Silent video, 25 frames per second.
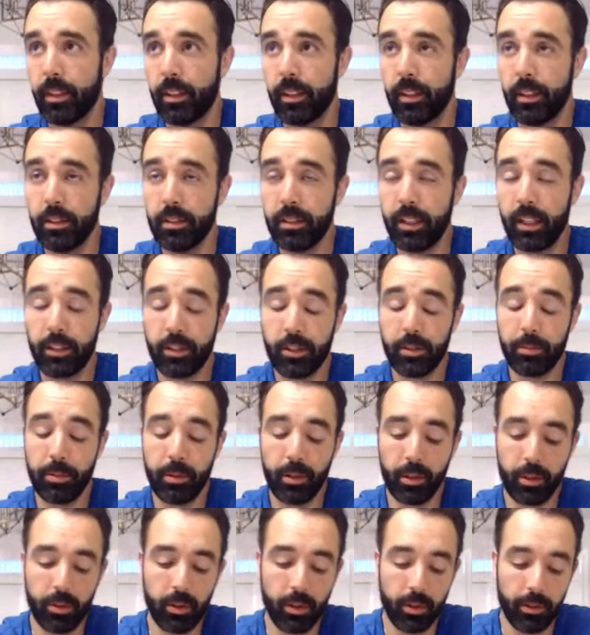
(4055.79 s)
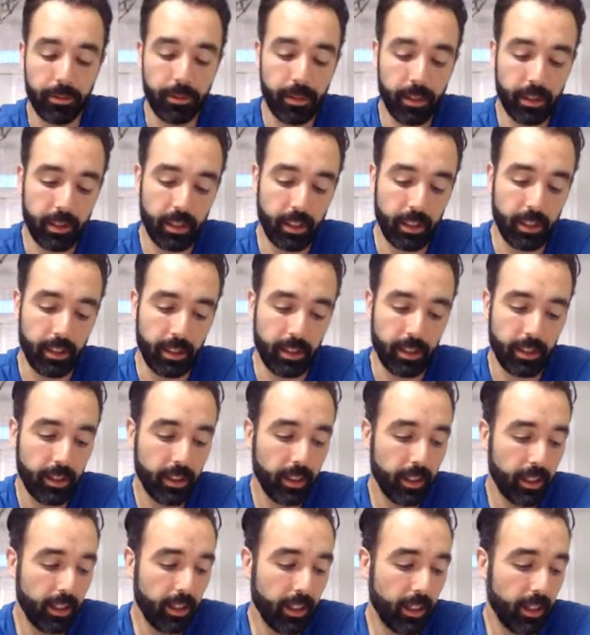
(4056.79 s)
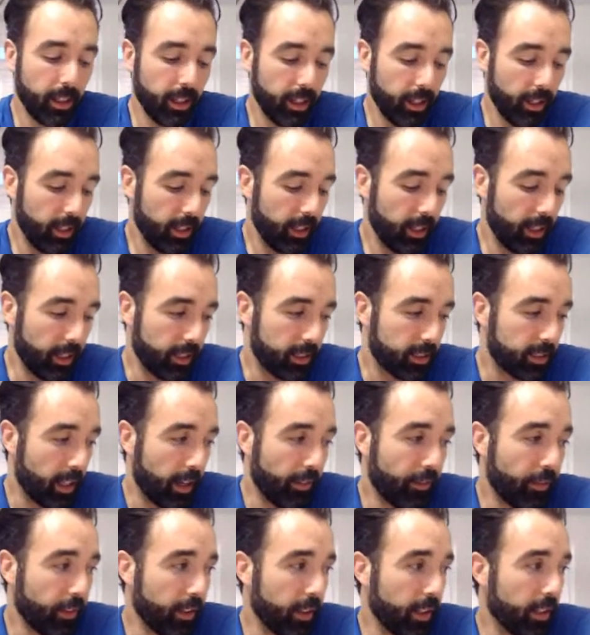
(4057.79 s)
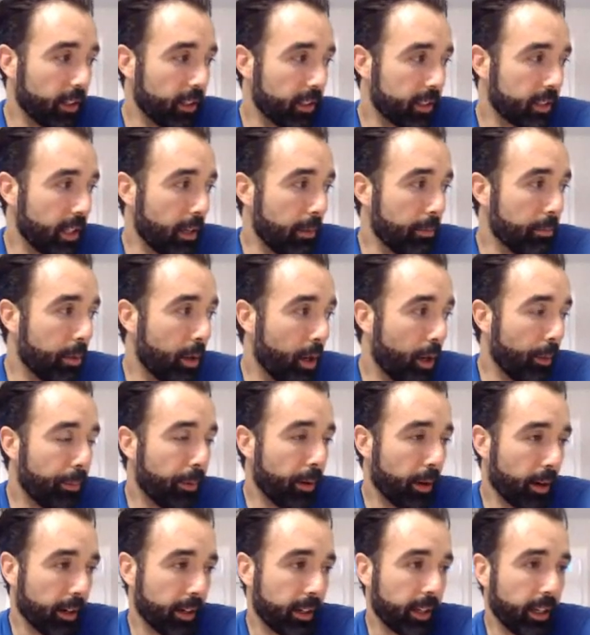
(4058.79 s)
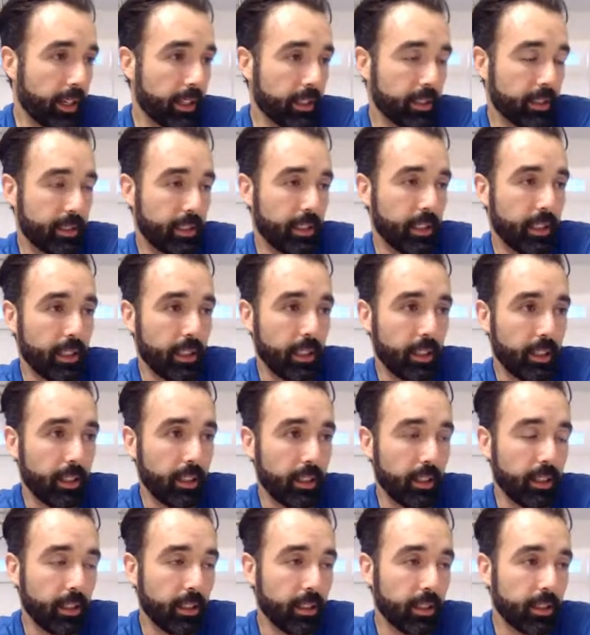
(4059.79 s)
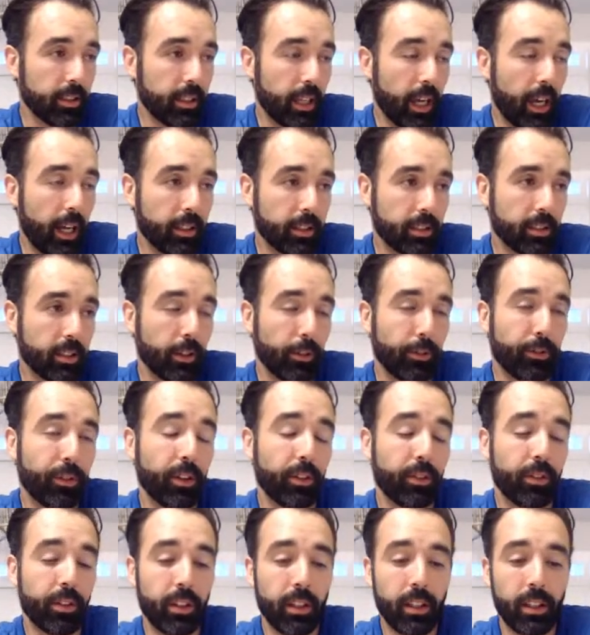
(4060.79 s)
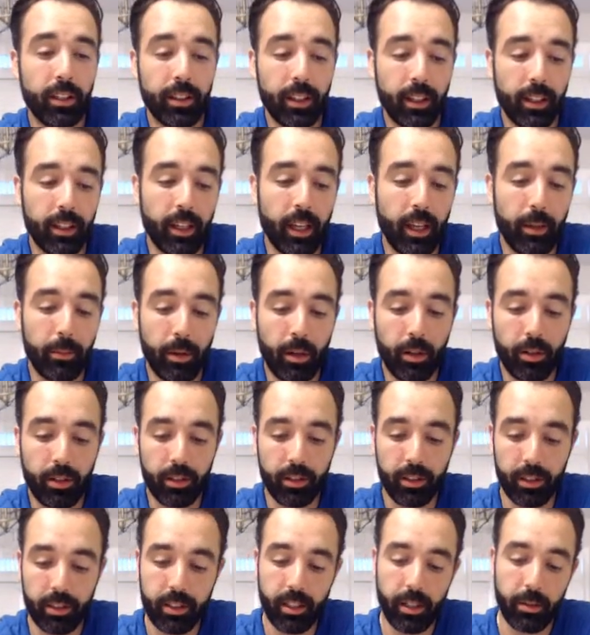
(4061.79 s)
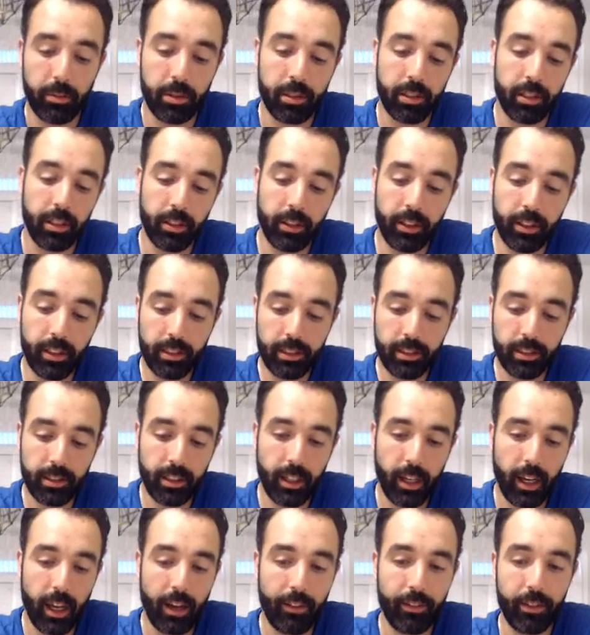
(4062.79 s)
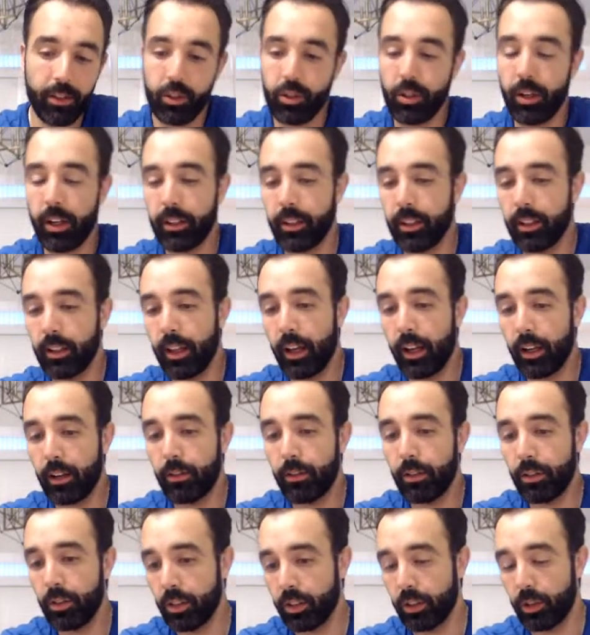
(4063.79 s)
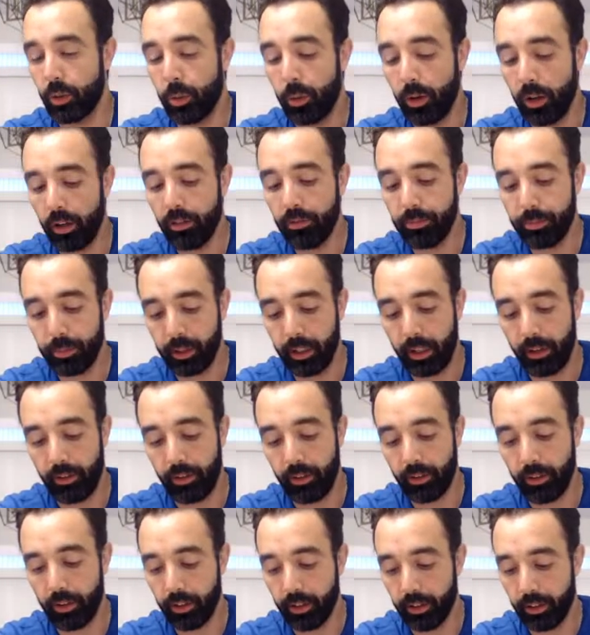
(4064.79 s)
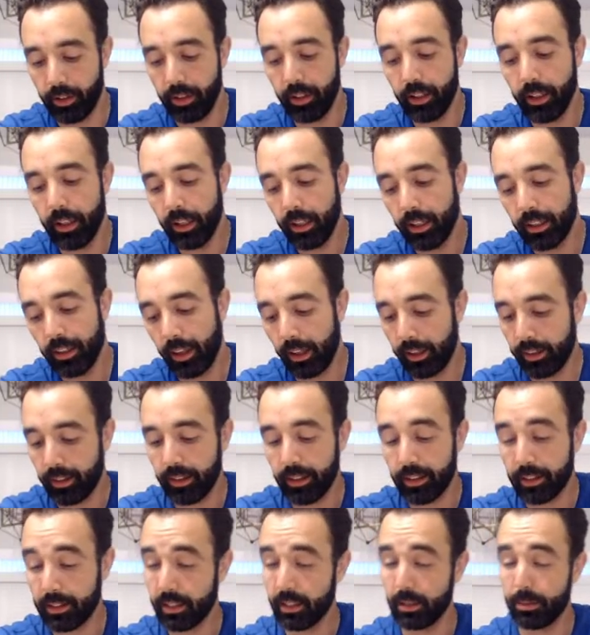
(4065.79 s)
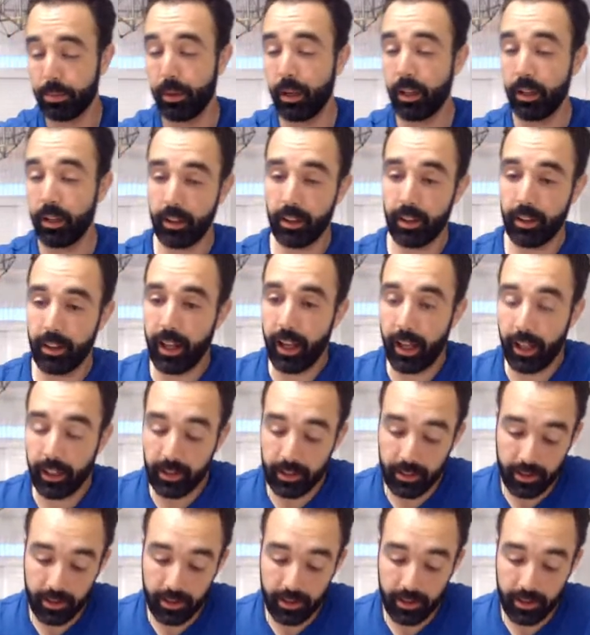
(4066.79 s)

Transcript: It's actually pretty cool. It's definitely in the same ballpark as the Talisker 15 that came out in the same series. I haven't tried the Lagavulin 12, but I've heard that this is better than that.